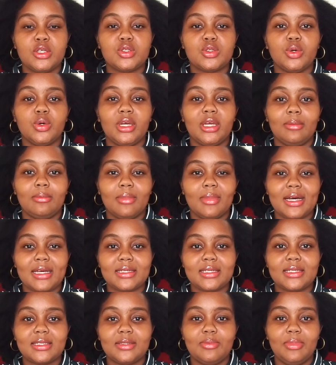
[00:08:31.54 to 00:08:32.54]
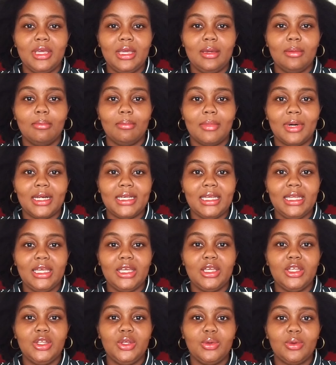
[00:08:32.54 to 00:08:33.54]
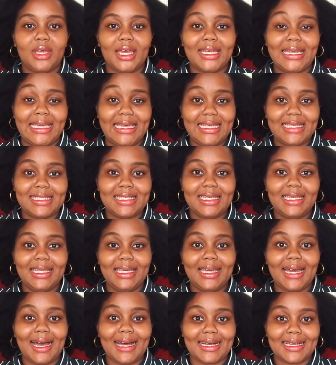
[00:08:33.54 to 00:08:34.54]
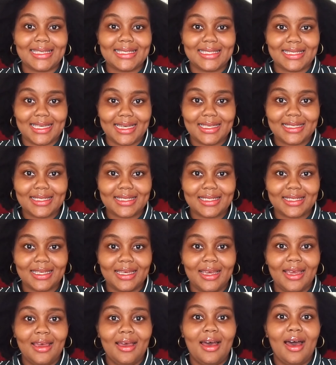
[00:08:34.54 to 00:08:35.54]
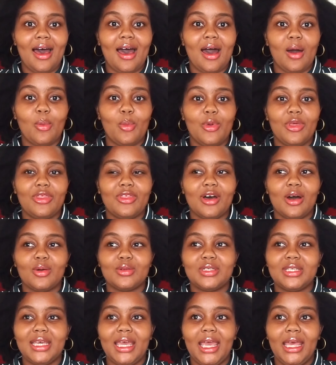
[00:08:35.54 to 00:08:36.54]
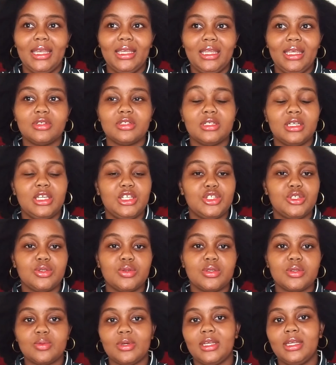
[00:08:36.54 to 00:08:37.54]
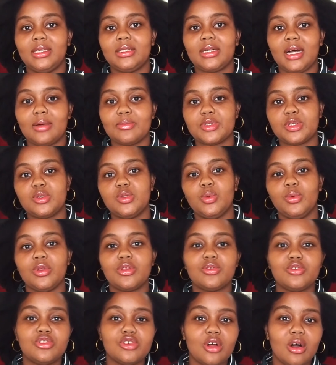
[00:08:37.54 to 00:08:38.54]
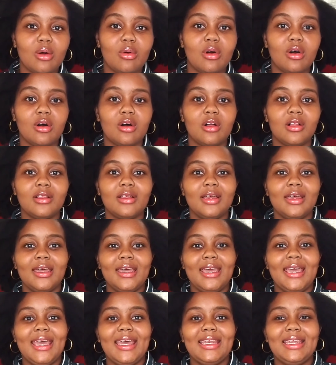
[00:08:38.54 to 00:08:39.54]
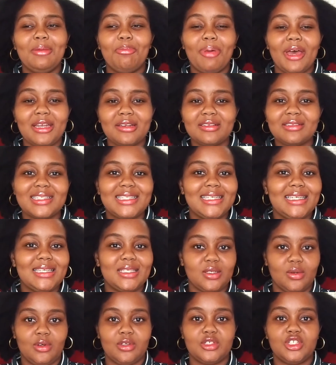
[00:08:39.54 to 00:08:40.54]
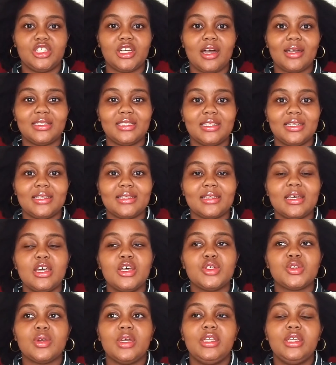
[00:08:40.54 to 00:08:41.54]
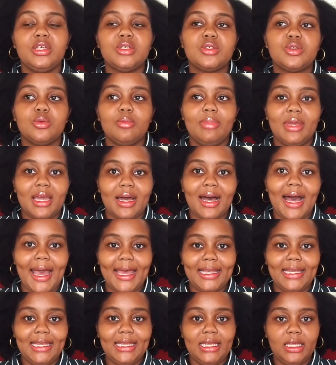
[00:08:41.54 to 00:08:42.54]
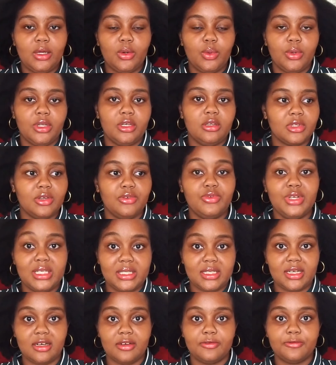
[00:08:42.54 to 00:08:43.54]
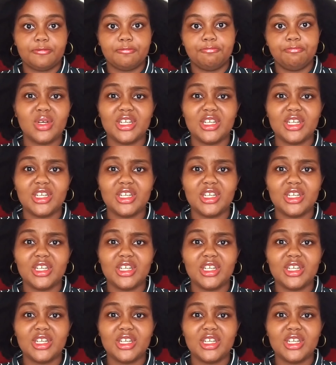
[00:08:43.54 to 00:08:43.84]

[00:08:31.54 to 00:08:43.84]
So it must be money you can easily access without any issues when it comes to withdrawal, any penalties or charges. So it needs to be a highly liquid reserve.